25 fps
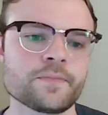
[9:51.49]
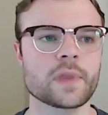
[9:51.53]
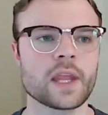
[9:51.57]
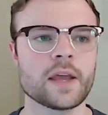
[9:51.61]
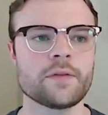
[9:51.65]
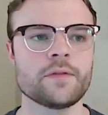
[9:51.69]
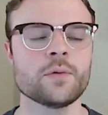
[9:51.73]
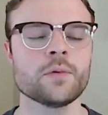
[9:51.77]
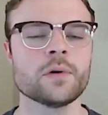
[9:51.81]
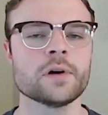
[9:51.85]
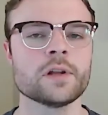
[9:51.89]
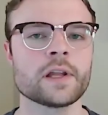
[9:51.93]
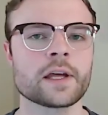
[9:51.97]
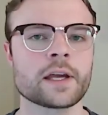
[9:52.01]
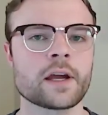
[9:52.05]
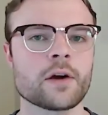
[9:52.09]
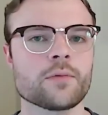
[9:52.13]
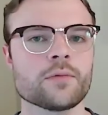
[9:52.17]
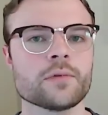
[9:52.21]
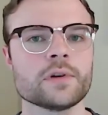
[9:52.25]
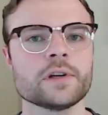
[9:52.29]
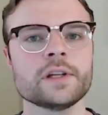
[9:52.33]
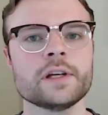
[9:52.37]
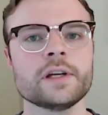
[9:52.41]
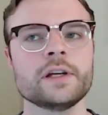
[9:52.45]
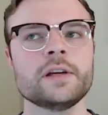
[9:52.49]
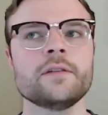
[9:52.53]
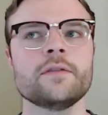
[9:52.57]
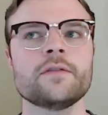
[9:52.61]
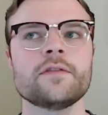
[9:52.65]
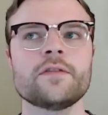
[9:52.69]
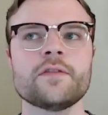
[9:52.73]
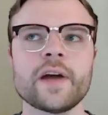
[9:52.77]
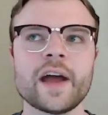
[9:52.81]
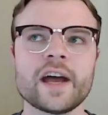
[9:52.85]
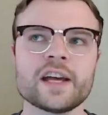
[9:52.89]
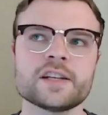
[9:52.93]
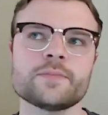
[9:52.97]
If you want like a really
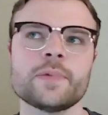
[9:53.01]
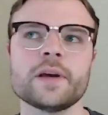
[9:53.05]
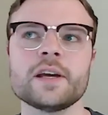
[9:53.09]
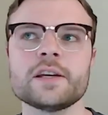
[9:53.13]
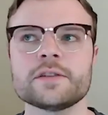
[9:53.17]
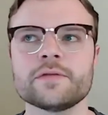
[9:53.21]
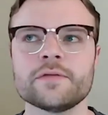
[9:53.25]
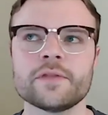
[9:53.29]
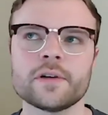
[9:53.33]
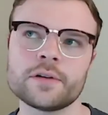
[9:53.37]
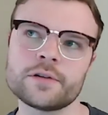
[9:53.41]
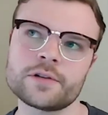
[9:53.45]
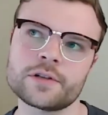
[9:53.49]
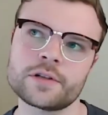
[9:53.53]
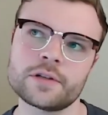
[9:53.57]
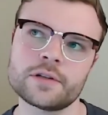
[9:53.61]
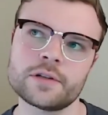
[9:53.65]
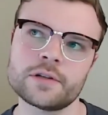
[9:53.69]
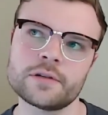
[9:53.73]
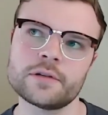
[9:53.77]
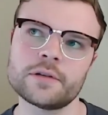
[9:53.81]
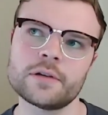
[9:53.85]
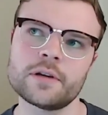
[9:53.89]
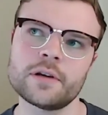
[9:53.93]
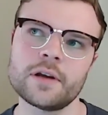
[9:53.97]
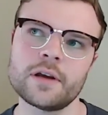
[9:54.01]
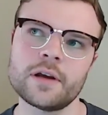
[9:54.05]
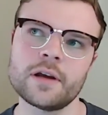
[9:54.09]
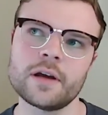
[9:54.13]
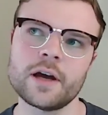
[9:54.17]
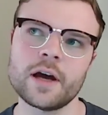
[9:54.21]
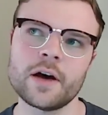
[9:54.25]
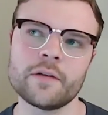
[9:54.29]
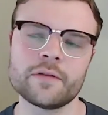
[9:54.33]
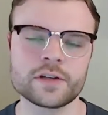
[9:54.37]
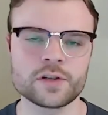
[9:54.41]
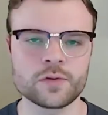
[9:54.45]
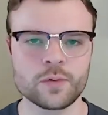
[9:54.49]
fast paced version
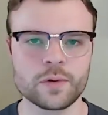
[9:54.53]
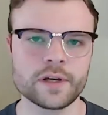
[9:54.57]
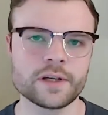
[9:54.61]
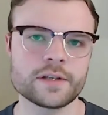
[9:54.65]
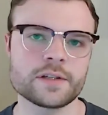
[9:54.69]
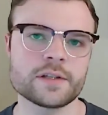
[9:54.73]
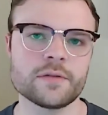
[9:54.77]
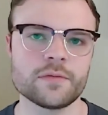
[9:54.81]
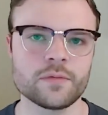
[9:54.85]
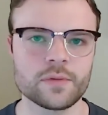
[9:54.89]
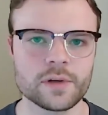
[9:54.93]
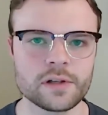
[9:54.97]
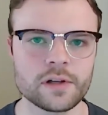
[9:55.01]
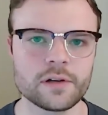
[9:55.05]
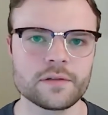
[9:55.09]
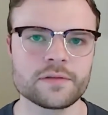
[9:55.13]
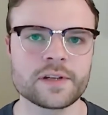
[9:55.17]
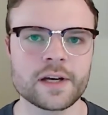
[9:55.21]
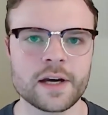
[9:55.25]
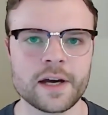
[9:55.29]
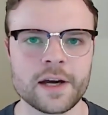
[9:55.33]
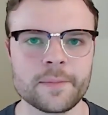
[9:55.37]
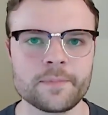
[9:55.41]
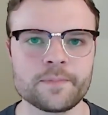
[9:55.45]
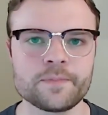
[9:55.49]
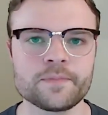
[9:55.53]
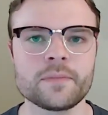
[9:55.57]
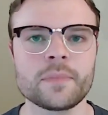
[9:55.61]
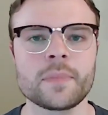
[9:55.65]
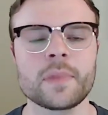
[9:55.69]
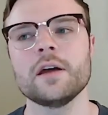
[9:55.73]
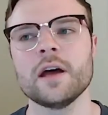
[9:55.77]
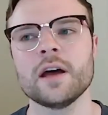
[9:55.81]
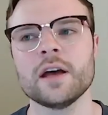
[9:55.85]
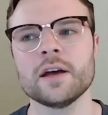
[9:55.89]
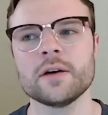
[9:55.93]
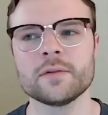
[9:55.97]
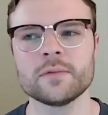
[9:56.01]
of a twist of Wheel of Time,
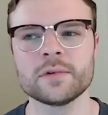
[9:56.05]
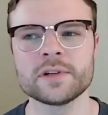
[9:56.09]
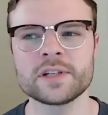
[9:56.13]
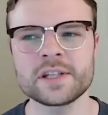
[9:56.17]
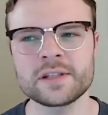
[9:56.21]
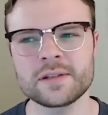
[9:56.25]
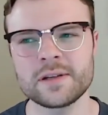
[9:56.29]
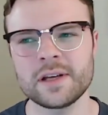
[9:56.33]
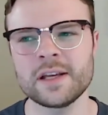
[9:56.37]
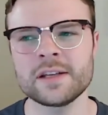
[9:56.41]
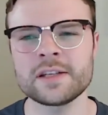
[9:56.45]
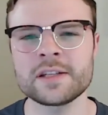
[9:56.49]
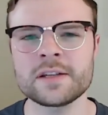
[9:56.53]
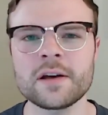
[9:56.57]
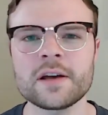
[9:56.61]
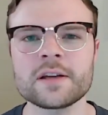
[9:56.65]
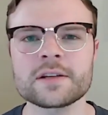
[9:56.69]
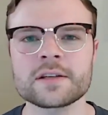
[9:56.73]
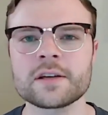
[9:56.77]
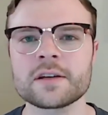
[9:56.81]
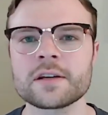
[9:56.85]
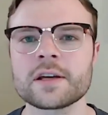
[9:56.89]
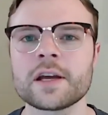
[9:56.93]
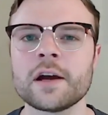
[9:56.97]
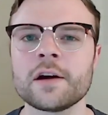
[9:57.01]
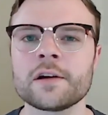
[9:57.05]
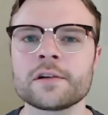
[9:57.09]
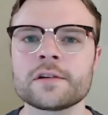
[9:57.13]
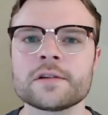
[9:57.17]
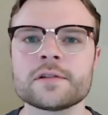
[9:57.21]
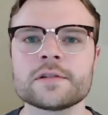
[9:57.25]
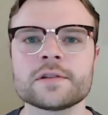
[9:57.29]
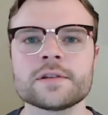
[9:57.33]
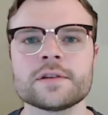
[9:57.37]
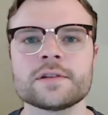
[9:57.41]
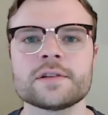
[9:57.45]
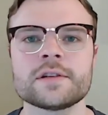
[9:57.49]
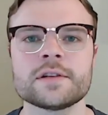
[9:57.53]
uh, which it still has good
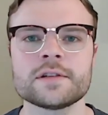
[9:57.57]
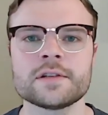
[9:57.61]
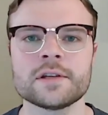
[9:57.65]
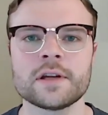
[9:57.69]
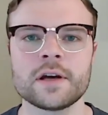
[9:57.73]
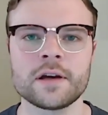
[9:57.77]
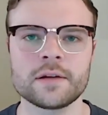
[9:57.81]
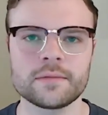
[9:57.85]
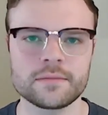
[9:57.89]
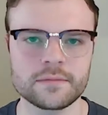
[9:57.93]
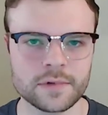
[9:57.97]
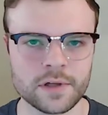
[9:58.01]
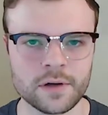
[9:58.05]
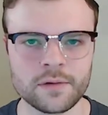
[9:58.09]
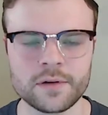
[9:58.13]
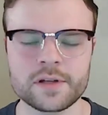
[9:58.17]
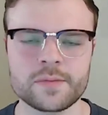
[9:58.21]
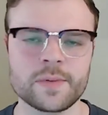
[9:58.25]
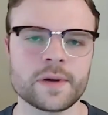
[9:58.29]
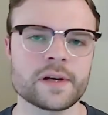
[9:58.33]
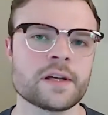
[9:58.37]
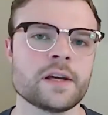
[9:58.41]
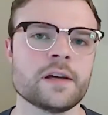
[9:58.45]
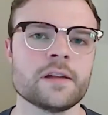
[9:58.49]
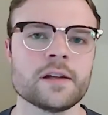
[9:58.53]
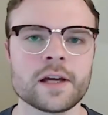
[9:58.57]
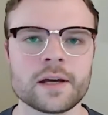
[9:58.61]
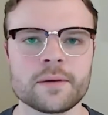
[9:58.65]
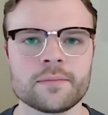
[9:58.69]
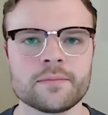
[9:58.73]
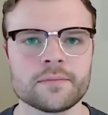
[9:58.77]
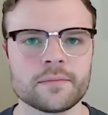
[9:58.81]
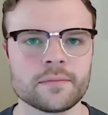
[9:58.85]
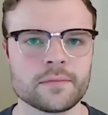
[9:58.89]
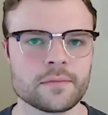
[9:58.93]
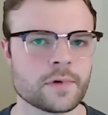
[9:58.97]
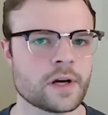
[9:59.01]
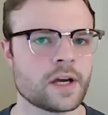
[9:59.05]
characters, it's just not, don't expect to get like
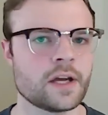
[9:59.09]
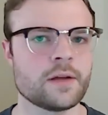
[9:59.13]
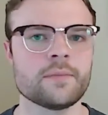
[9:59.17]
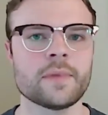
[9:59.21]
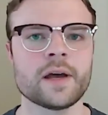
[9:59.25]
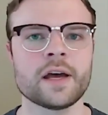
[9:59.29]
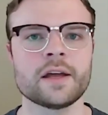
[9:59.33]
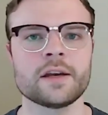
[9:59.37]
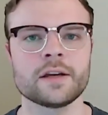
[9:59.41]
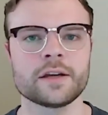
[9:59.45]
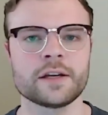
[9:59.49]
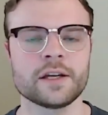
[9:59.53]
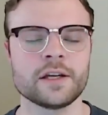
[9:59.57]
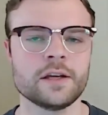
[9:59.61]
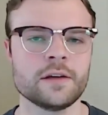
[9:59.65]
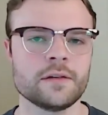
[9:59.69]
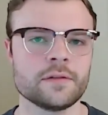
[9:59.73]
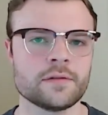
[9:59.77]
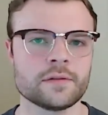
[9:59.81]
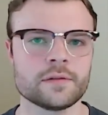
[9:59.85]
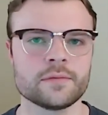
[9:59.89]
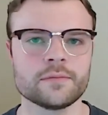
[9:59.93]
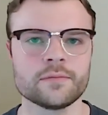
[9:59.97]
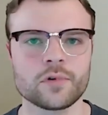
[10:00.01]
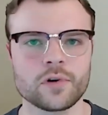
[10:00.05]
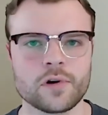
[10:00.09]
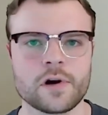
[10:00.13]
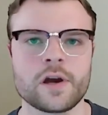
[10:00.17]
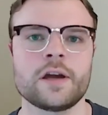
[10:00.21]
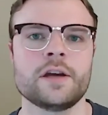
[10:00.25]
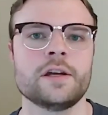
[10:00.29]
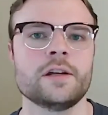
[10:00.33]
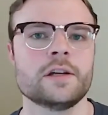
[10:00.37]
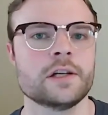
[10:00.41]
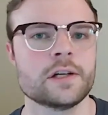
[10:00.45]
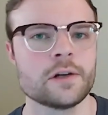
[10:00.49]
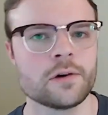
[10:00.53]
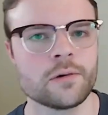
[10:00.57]
Rand, Mat, Nynaeve, and
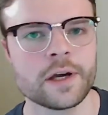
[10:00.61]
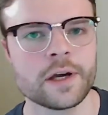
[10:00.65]
Moiraine and